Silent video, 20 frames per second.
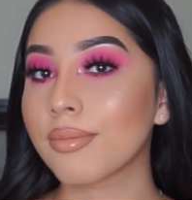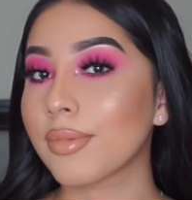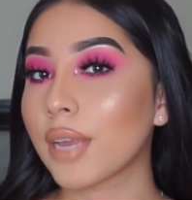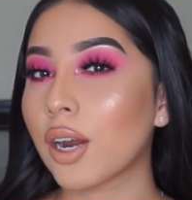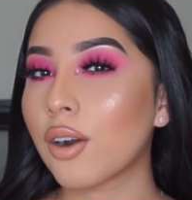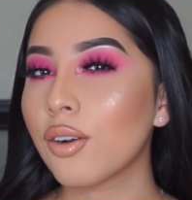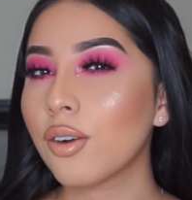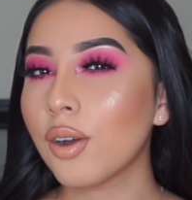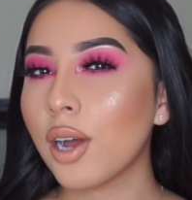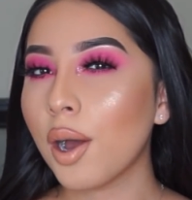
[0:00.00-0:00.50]
I
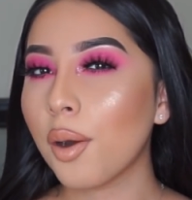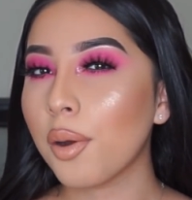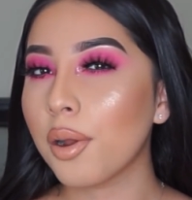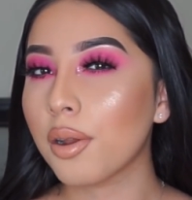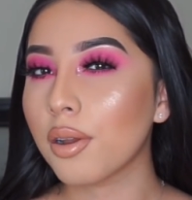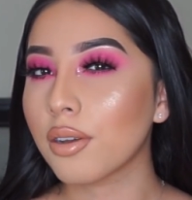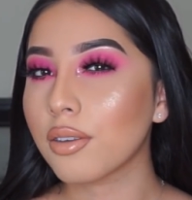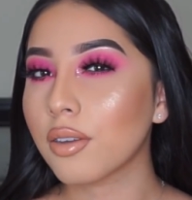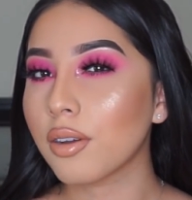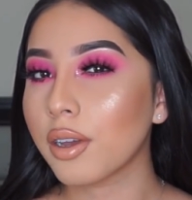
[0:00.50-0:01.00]
don't know how it
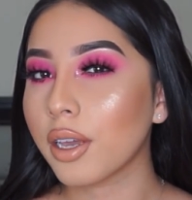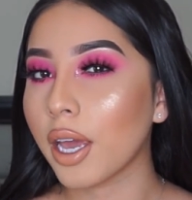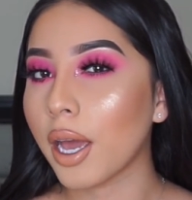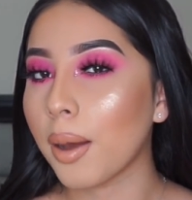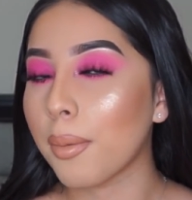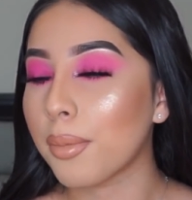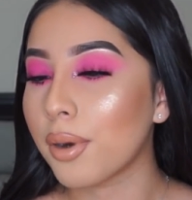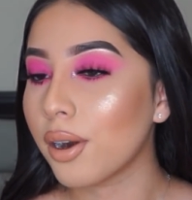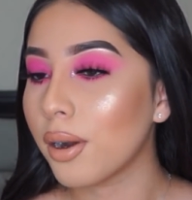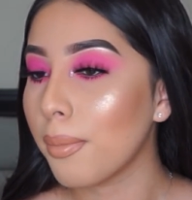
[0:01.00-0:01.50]
looks on
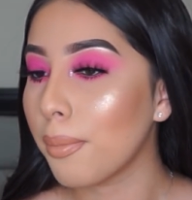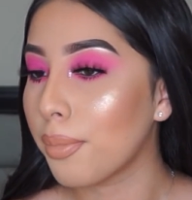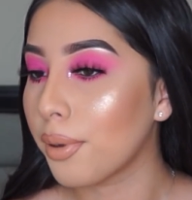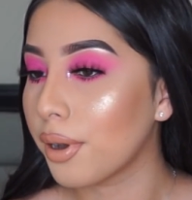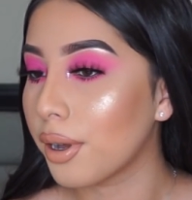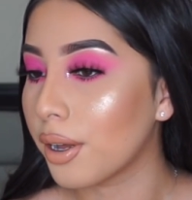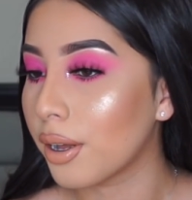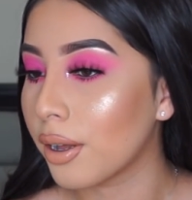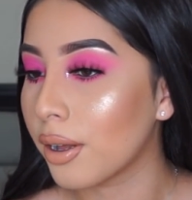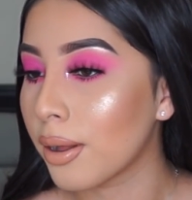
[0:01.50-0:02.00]
camera,
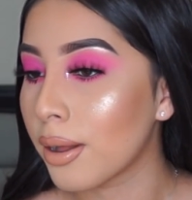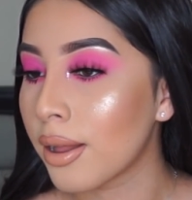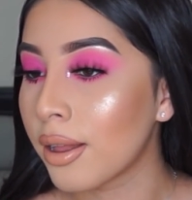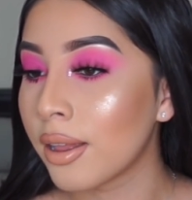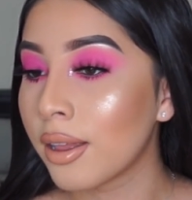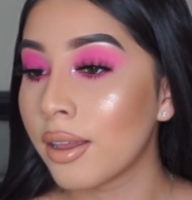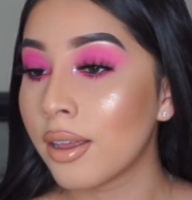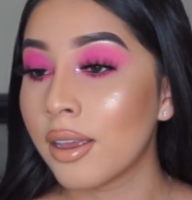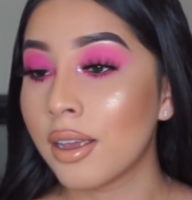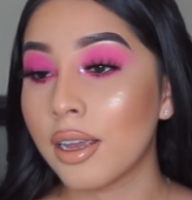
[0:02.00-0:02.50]
but
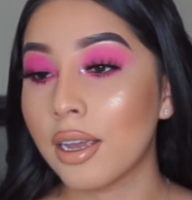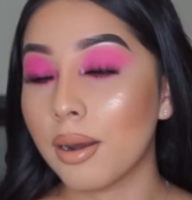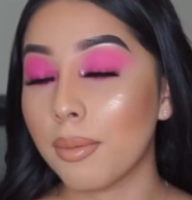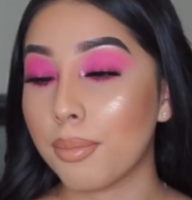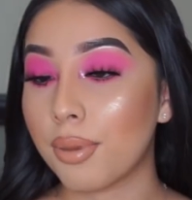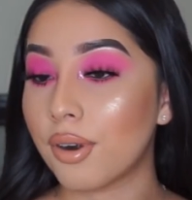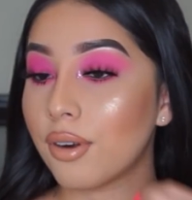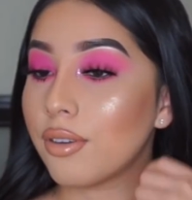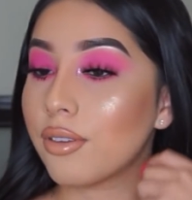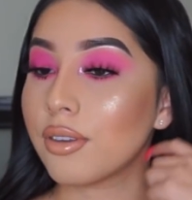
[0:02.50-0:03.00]
in
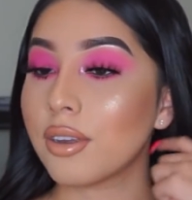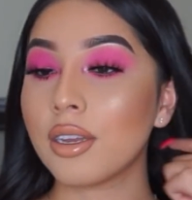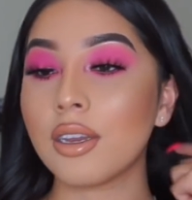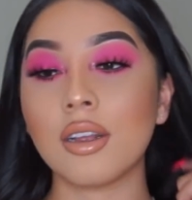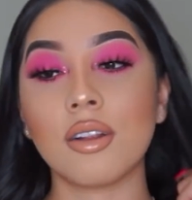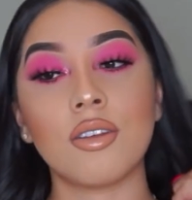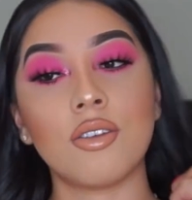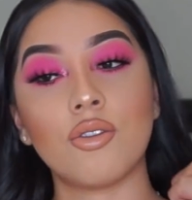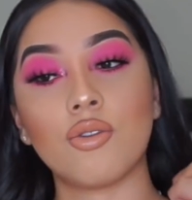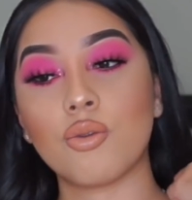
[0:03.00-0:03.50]
person it
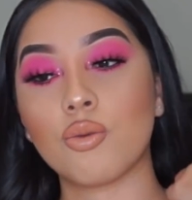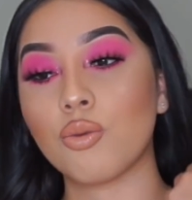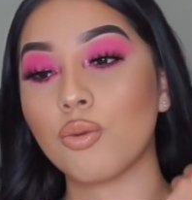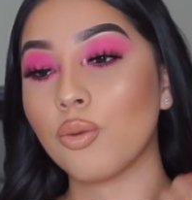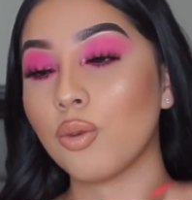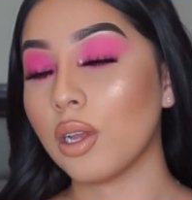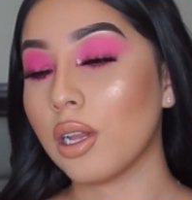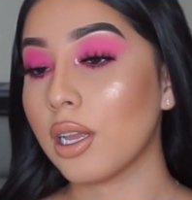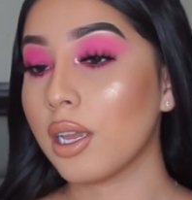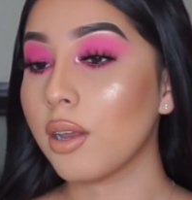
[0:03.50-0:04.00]
looks
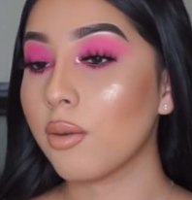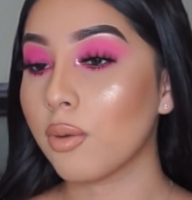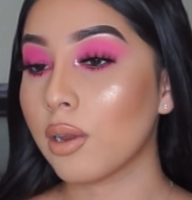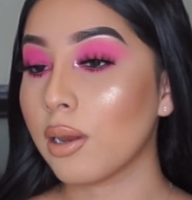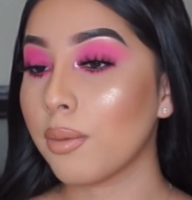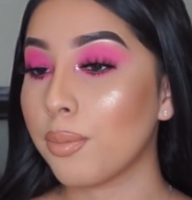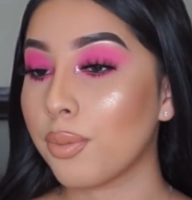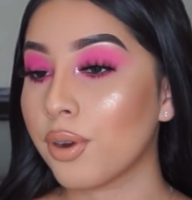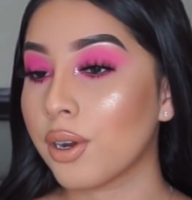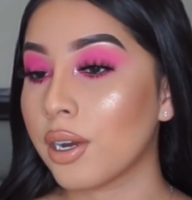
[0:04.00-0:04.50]
really,
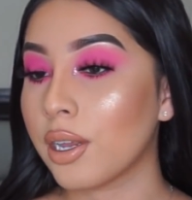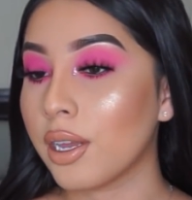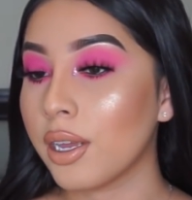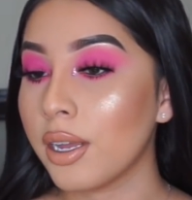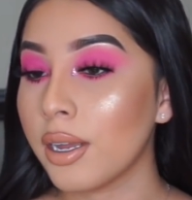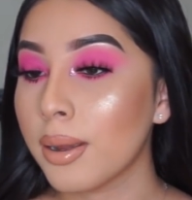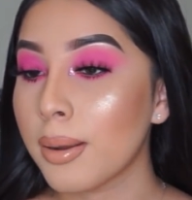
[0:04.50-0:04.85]
really pretty.